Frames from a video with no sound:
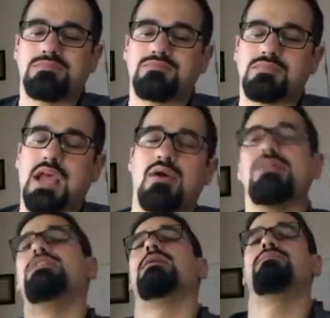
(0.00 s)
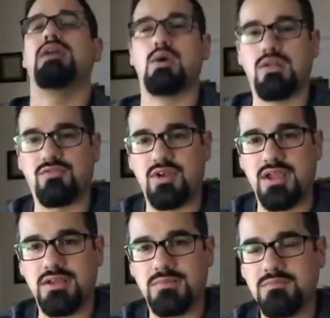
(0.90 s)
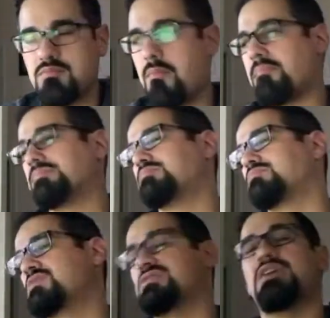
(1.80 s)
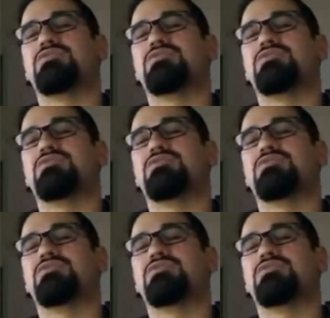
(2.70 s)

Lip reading: how in-depth they go with Frank. It's not